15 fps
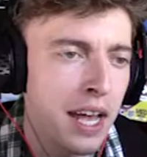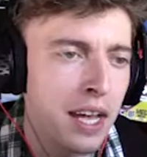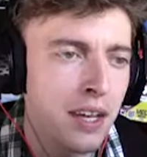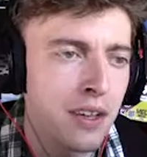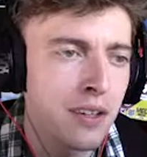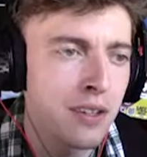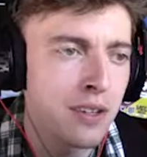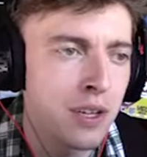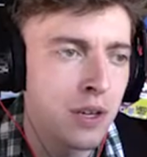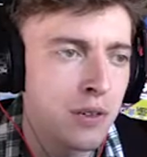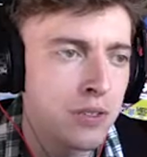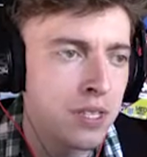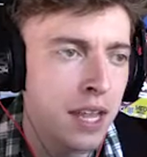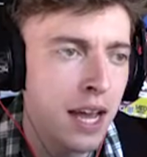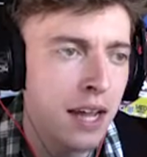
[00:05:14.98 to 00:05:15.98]
hell no
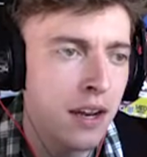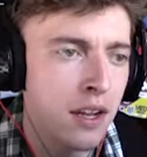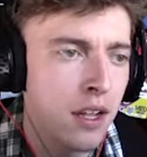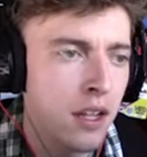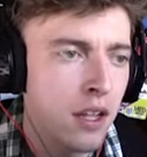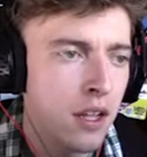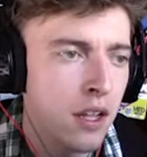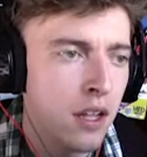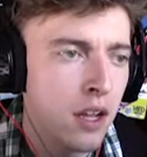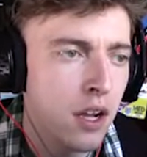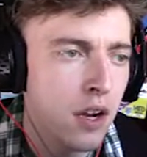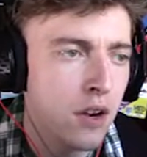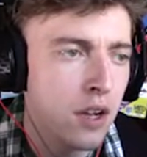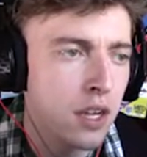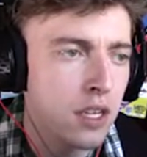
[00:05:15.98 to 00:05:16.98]
to that.
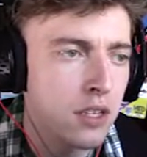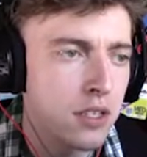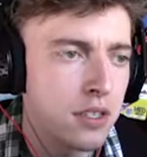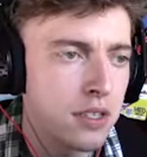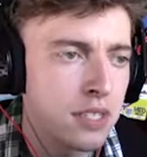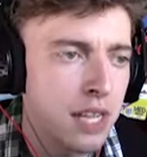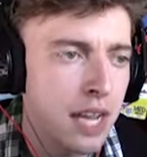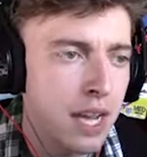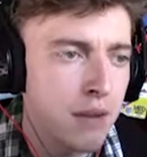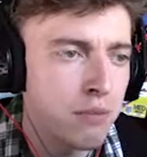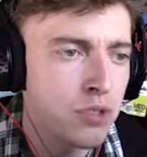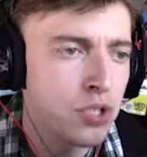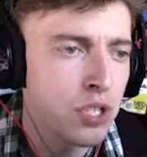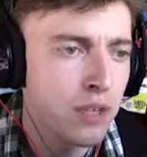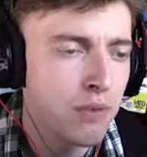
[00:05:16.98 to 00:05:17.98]
Alright, tap
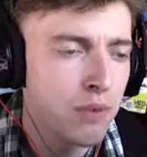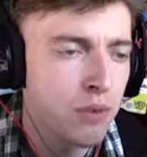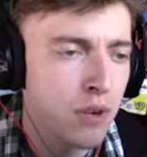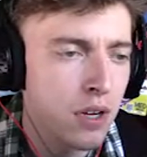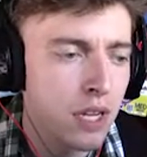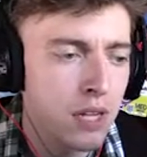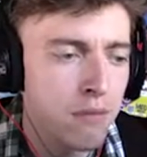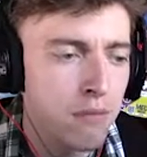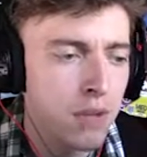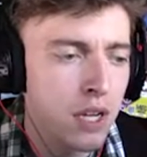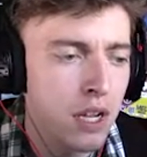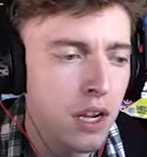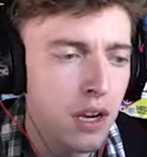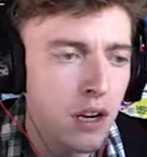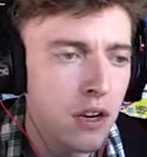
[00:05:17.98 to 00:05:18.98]
shift while in
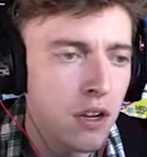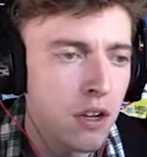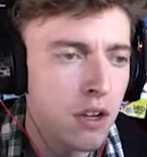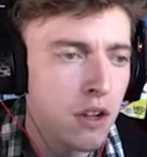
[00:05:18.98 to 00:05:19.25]
midair.